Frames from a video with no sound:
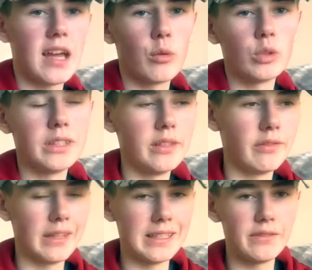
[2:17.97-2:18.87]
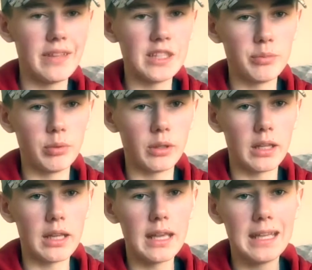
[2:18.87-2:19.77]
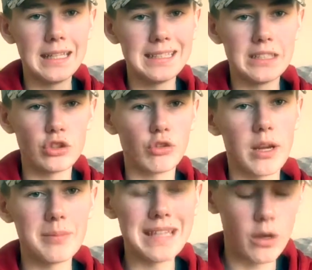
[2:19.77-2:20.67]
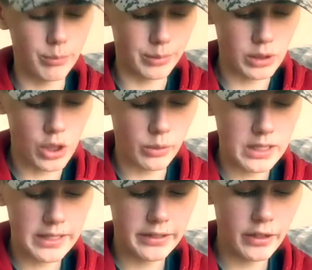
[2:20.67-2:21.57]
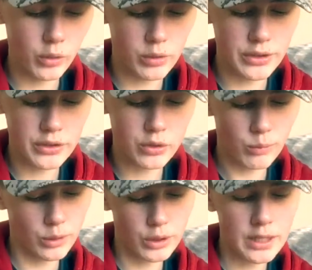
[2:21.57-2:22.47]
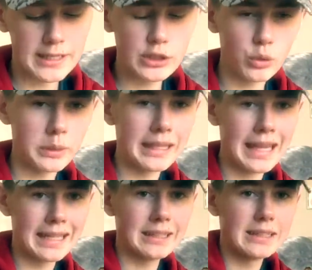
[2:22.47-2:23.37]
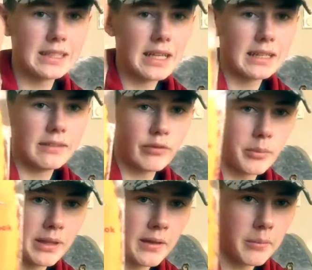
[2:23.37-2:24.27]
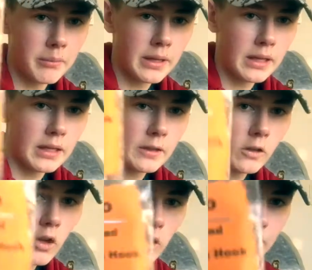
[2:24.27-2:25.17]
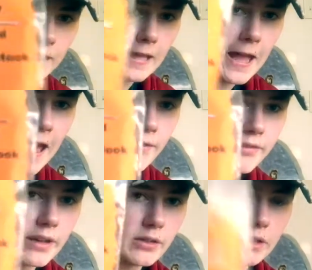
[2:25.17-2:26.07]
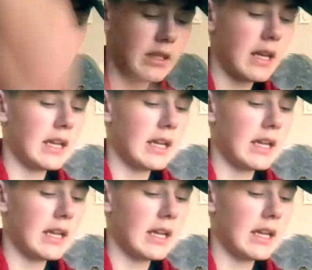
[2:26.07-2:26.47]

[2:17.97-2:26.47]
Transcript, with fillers: I will leave his Facebook and his Instagram down below. The other ones were Swing Heads from him in a half ounce.